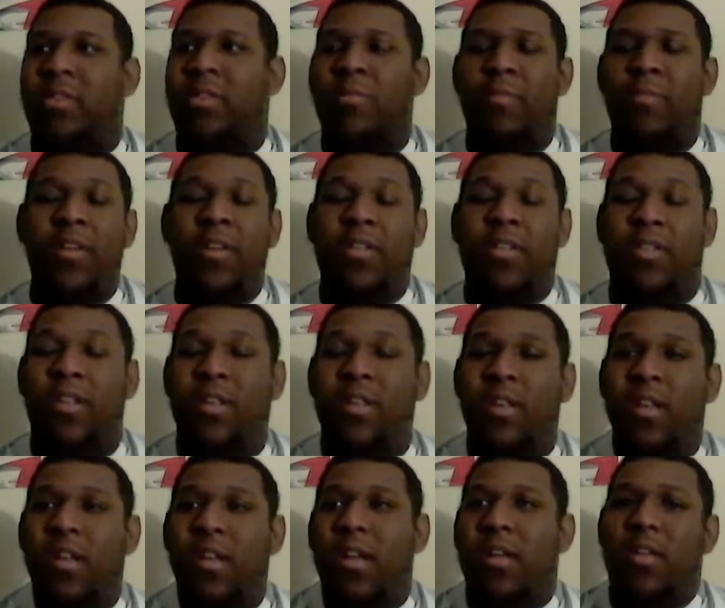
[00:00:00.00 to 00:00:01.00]
so much
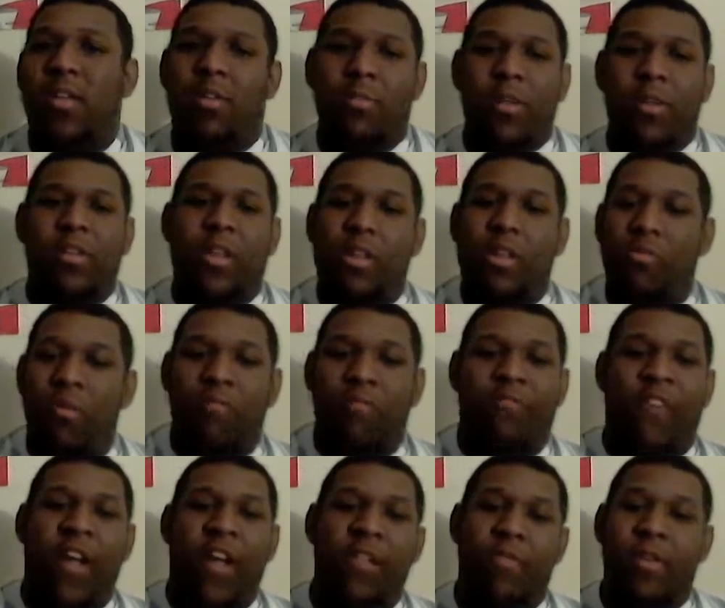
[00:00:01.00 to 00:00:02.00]
that you would
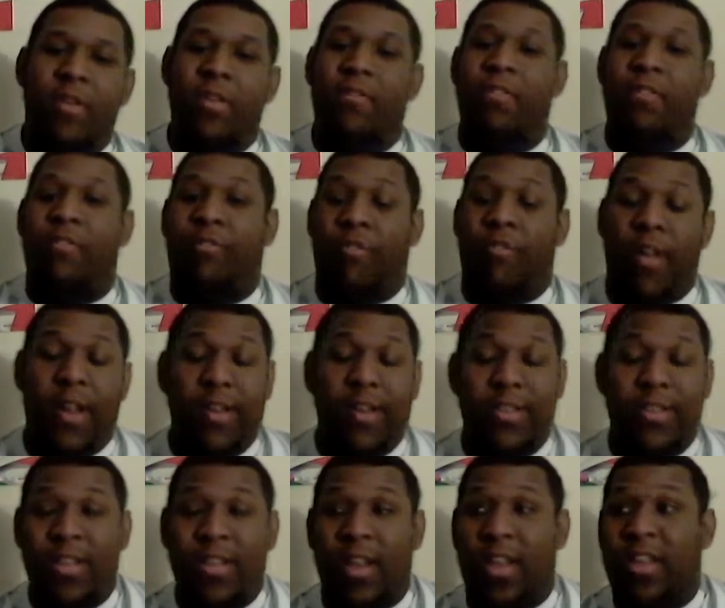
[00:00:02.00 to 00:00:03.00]
fight one of your
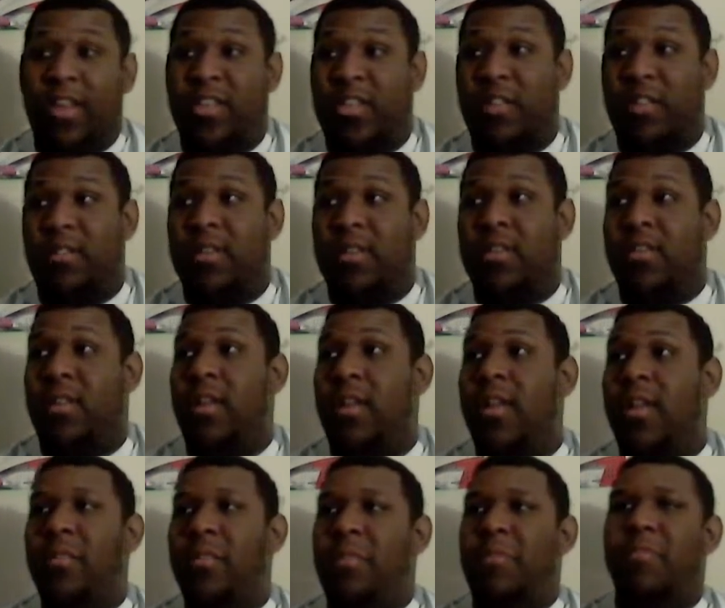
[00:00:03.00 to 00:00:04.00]
friends? Like, seriously.
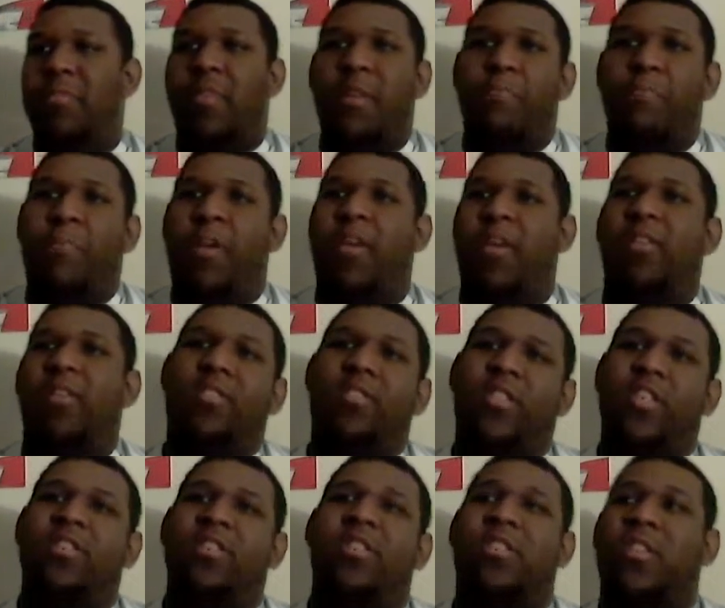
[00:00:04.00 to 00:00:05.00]
People compare
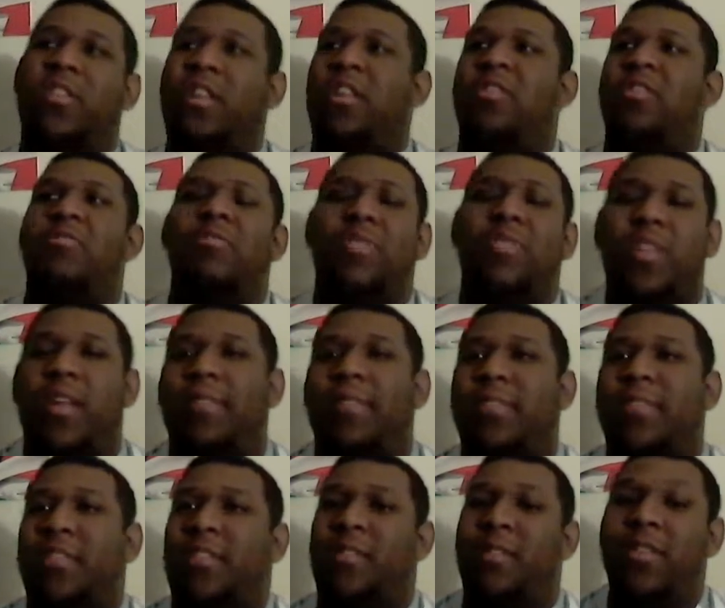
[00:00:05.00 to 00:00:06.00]
Shinji to the Yusei of
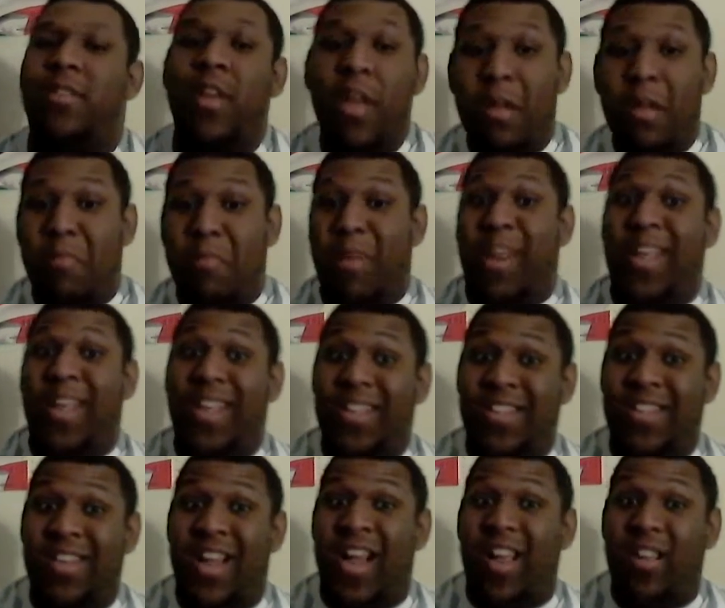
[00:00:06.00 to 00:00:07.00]
the series, but
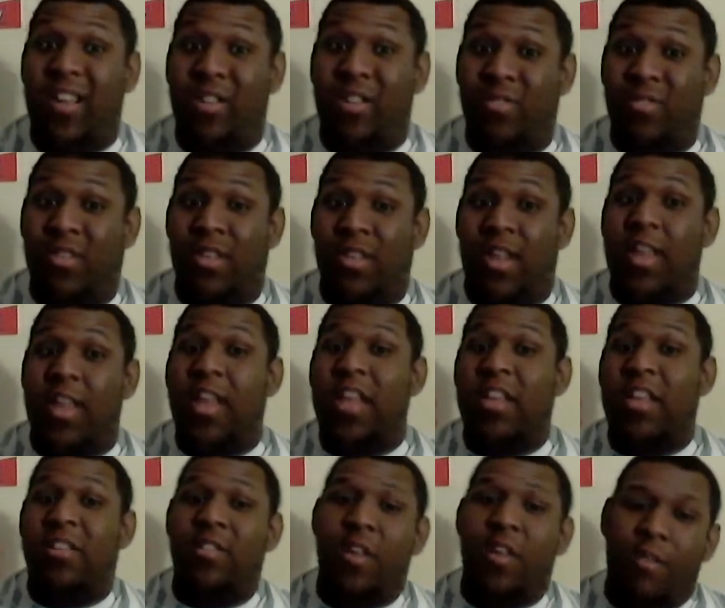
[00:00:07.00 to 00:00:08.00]
he's not Yusei.
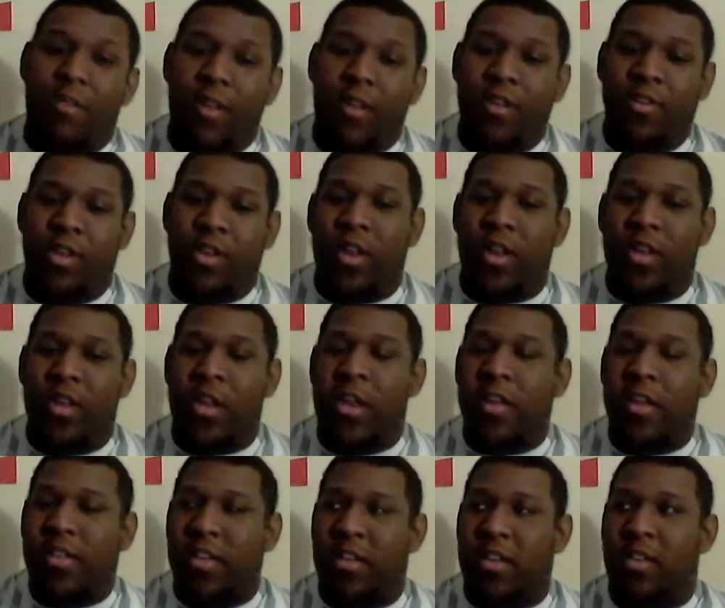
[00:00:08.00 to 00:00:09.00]
He
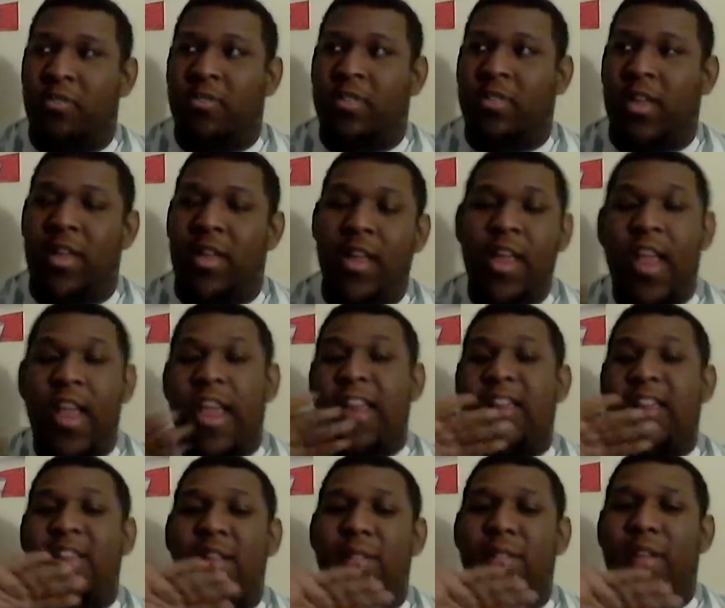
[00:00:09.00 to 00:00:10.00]
isn't Yusei, and
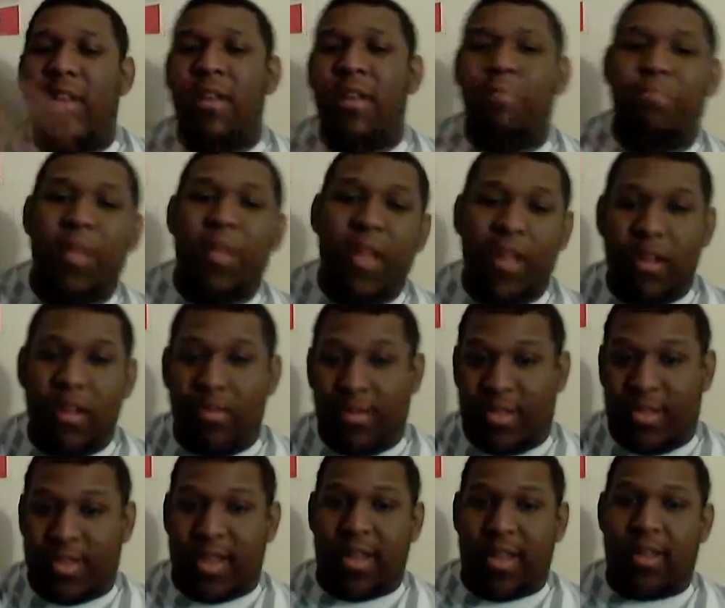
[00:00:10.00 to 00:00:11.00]
he's never going to be
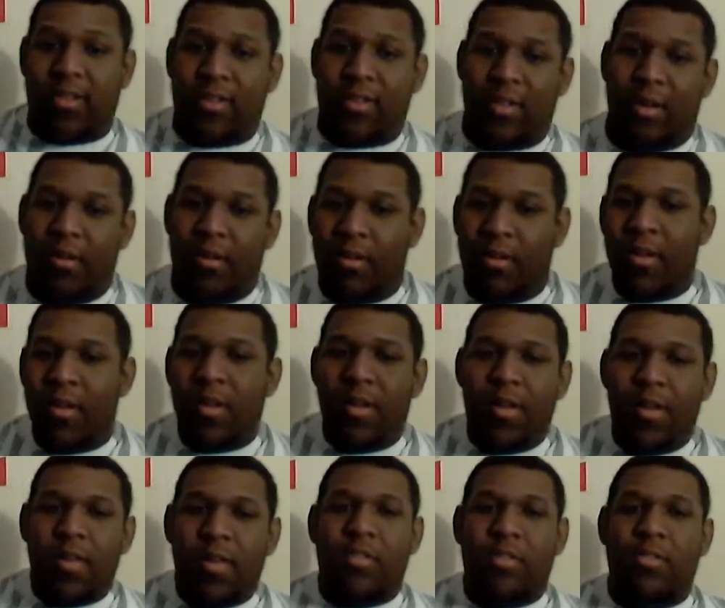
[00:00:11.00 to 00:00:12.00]
Yusei. So,
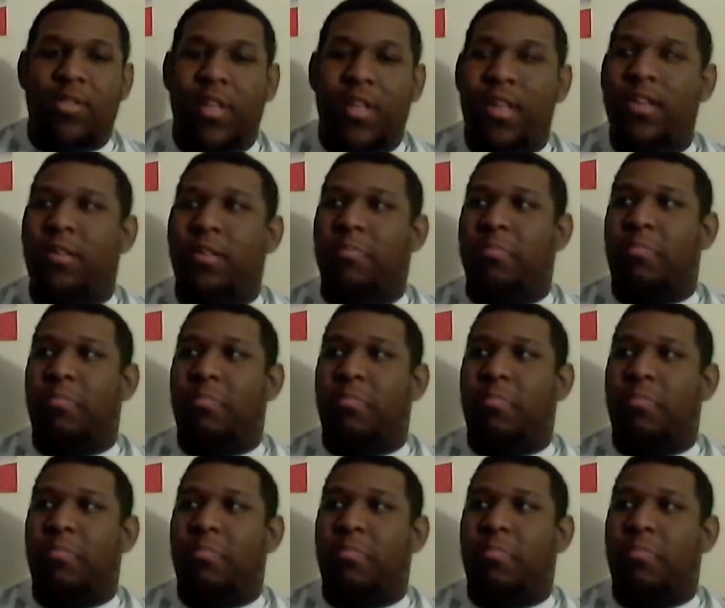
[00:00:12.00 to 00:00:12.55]
Yusei's